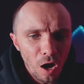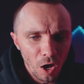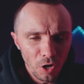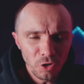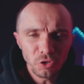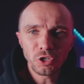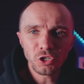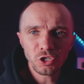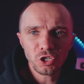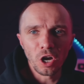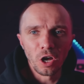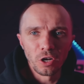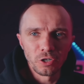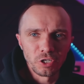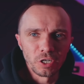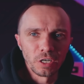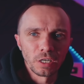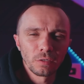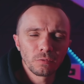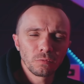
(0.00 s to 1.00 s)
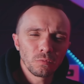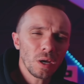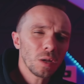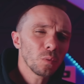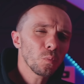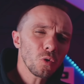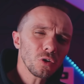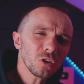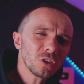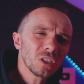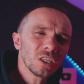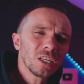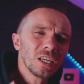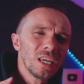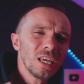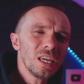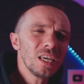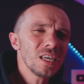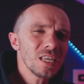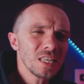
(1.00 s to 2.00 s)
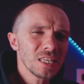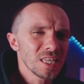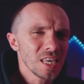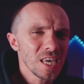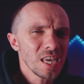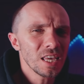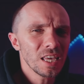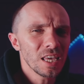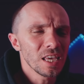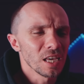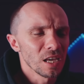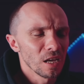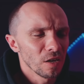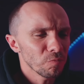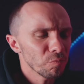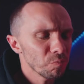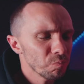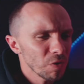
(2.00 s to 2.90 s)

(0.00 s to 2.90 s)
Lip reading: undercharging, right? What's the key thing here?